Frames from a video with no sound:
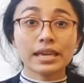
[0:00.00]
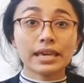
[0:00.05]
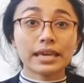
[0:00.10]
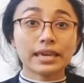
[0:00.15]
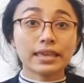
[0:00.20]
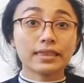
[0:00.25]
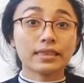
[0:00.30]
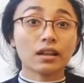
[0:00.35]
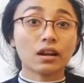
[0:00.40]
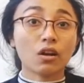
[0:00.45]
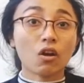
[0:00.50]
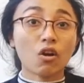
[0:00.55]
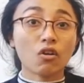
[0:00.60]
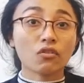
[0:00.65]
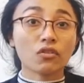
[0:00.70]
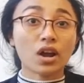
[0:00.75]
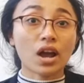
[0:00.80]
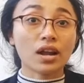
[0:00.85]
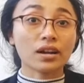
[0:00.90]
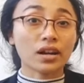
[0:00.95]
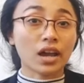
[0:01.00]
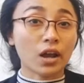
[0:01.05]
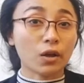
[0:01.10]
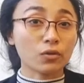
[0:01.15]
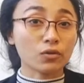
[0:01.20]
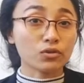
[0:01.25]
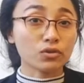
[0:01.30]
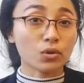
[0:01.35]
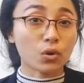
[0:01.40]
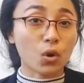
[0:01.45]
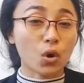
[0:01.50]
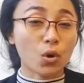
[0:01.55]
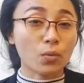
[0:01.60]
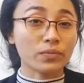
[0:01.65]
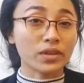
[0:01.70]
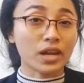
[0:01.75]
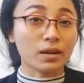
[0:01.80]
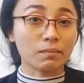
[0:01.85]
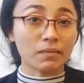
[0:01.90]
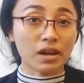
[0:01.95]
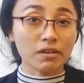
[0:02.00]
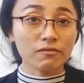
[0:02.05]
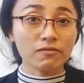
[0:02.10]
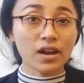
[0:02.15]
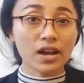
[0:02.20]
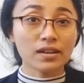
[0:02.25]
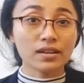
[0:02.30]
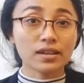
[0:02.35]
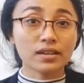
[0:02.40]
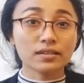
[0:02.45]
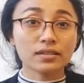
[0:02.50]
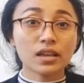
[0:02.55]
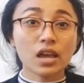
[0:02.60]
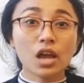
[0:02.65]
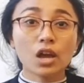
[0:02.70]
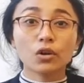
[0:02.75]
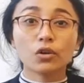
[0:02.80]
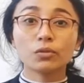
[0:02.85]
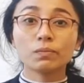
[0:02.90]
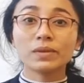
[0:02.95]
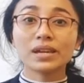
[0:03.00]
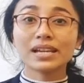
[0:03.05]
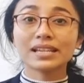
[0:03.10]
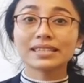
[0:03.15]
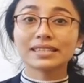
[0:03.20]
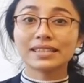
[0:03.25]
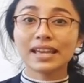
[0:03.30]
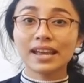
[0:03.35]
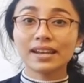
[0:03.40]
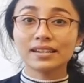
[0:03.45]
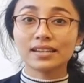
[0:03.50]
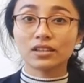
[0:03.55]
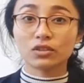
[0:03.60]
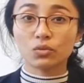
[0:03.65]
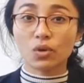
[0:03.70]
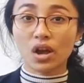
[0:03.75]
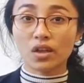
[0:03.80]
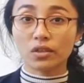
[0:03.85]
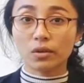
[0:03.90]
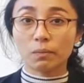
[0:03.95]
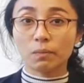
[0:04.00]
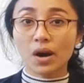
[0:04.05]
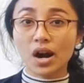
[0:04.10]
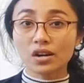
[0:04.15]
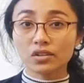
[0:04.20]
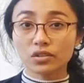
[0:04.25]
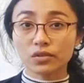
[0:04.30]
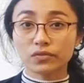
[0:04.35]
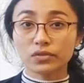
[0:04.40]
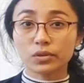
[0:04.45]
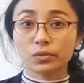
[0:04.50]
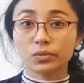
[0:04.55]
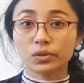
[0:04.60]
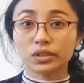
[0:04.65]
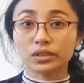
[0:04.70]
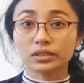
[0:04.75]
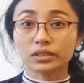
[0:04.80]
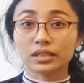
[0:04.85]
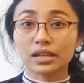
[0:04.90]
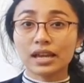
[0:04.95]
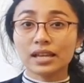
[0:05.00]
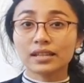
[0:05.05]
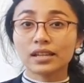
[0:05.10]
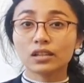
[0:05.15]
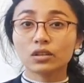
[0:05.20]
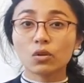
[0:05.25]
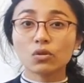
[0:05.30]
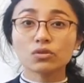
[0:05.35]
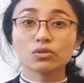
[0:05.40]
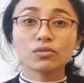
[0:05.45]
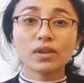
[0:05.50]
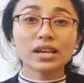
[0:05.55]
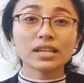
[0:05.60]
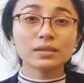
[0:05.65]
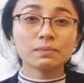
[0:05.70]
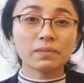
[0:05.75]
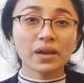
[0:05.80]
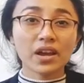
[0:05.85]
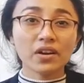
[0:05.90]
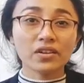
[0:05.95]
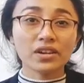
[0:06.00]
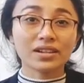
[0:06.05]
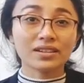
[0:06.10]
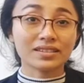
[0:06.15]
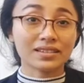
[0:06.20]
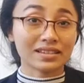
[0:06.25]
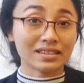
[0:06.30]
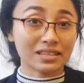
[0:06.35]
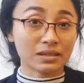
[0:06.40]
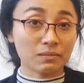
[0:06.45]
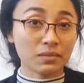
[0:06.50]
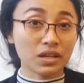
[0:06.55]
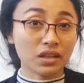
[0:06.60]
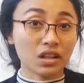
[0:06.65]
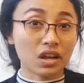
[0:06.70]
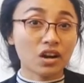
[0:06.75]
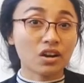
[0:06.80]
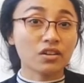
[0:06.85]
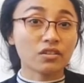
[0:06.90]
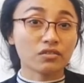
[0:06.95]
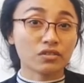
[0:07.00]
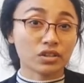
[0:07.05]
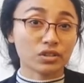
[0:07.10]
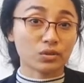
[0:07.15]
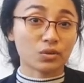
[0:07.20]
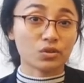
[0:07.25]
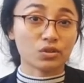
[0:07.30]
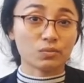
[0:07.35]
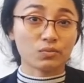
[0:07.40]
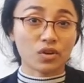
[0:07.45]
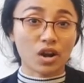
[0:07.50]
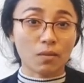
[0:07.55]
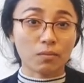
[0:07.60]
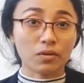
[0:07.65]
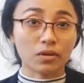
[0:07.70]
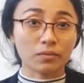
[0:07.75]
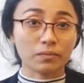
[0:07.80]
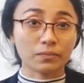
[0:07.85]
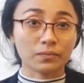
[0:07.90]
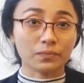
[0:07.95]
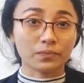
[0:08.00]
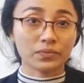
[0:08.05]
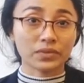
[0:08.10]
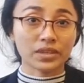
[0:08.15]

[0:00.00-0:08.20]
In the long run, I also hope that my findings could be extended to other parts of the world that also experience a similar resource problem.